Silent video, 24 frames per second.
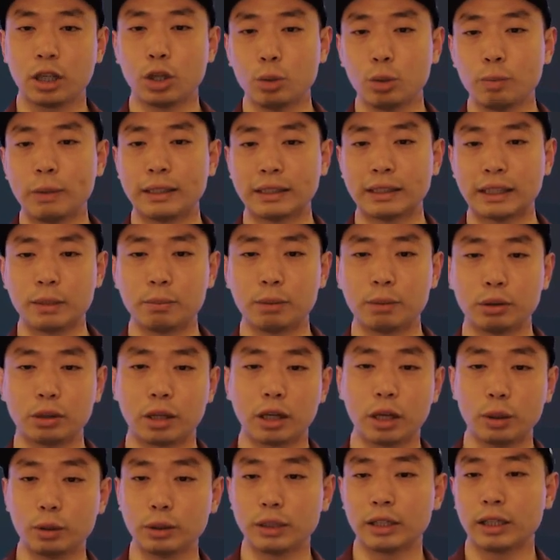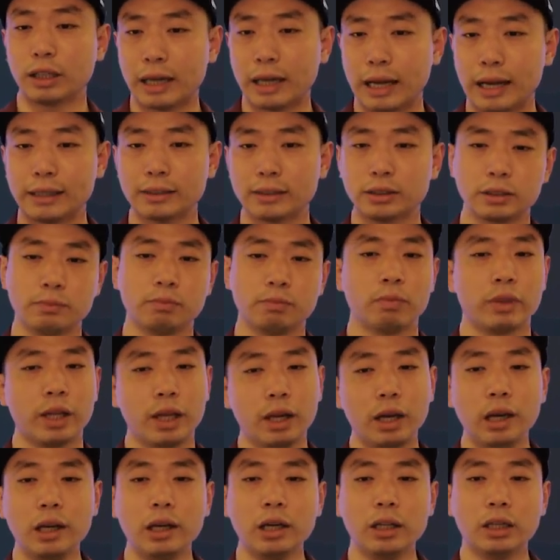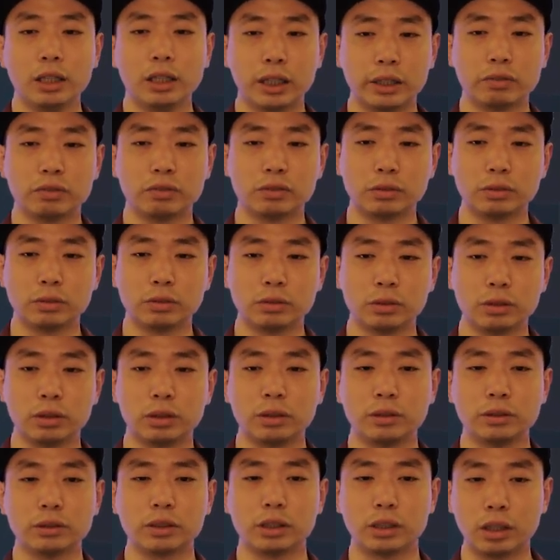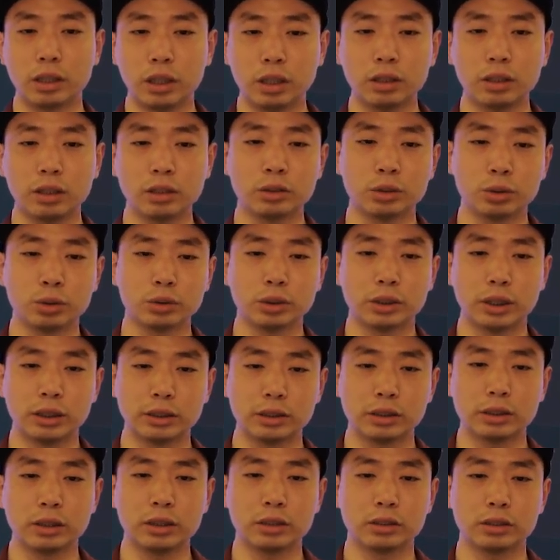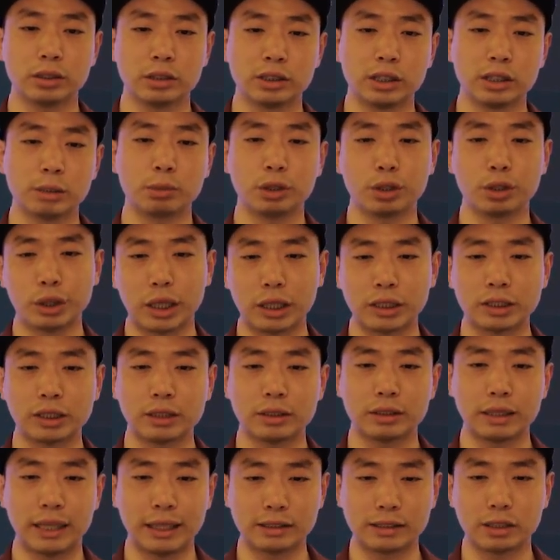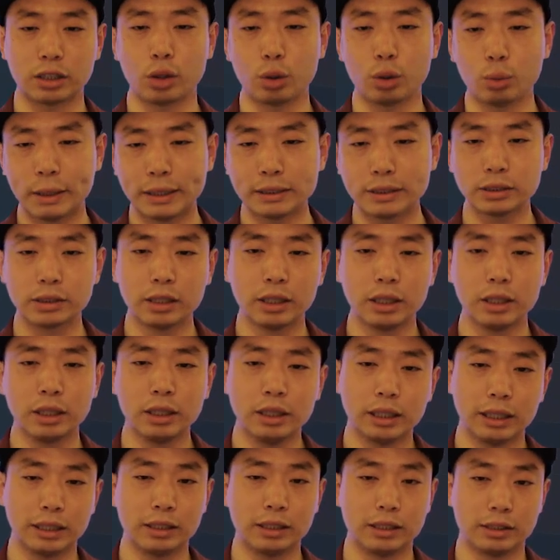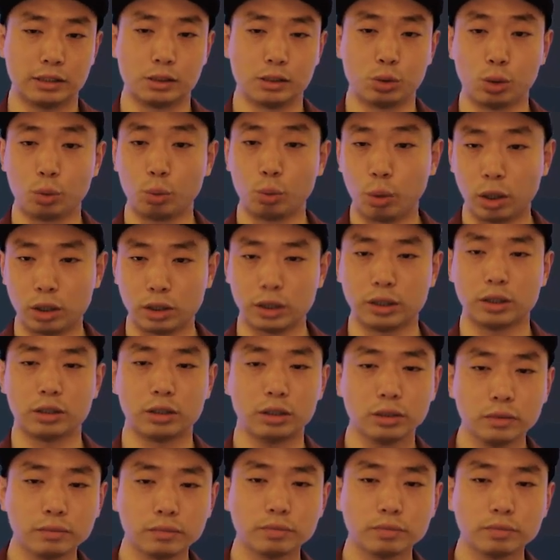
human-labeled golden class. If the learner chooses the same direction as humans, it is rewarded.